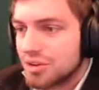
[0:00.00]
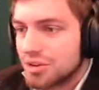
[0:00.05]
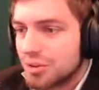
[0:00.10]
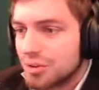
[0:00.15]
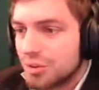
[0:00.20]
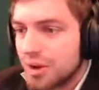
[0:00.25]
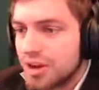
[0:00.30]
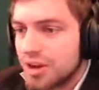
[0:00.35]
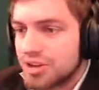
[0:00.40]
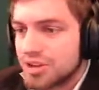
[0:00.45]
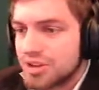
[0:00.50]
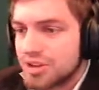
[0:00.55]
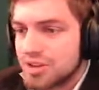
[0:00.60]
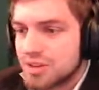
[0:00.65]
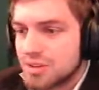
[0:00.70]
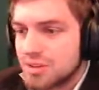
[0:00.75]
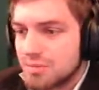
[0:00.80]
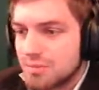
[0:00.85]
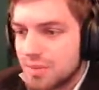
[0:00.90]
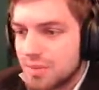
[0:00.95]
Good
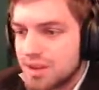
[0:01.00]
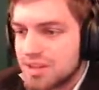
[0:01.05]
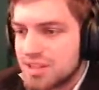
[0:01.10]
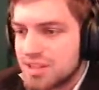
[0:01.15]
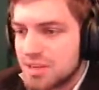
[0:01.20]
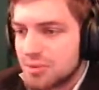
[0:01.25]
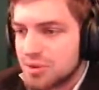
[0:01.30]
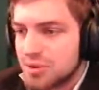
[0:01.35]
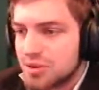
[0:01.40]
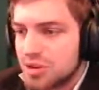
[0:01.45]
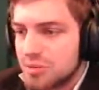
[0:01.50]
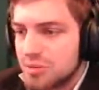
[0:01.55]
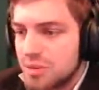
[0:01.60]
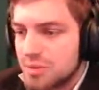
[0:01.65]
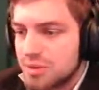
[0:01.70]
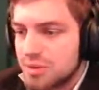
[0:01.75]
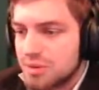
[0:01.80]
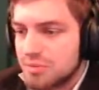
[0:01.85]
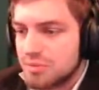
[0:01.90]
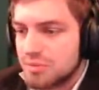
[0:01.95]
gracious. My steam is going
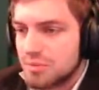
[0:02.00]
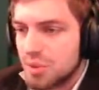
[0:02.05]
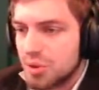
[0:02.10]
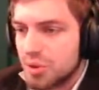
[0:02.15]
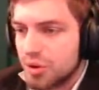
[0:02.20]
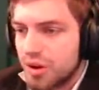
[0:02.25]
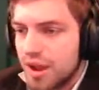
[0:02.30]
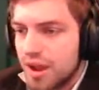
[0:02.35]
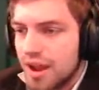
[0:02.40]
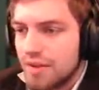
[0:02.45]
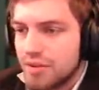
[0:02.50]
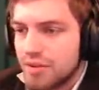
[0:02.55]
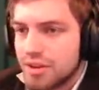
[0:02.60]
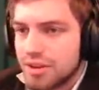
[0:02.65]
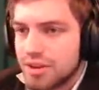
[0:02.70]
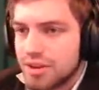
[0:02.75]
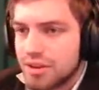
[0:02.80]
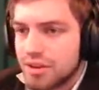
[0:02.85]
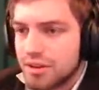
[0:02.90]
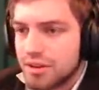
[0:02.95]
to be able to murder
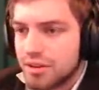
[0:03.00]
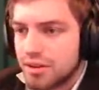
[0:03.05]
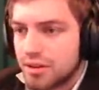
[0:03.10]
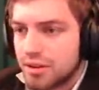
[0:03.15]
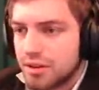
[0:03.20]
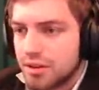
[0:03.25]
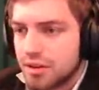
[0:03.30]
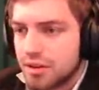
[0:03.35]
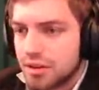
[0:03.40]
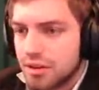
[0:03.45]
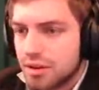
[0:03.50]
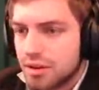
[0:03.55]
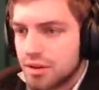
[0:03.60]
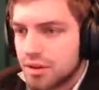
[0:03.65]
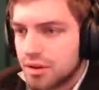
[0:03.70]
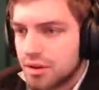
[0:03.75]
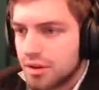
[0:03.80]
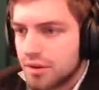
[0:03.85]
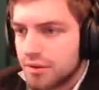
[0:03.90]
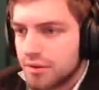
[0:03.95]
everything.
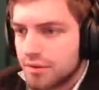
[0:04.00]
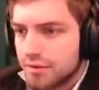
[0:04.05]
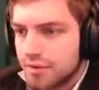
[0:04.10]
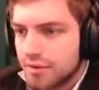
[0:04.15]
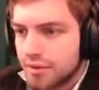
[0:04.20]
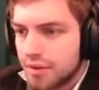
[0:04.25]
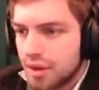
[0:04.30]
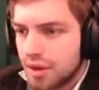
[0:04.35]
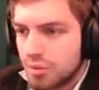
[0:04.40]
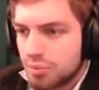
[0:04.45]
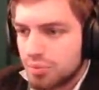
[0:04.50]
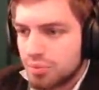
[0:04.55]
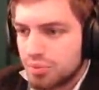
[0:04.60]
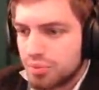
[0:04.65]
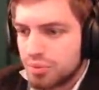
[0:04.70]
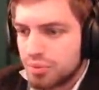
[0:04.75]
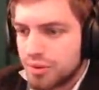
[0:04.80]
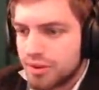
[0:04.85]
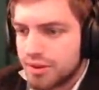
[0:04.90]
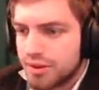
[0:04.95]

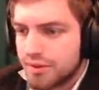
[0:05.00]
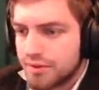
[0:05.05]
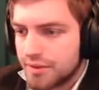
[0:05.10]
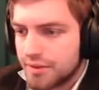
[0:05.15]
Oh, really?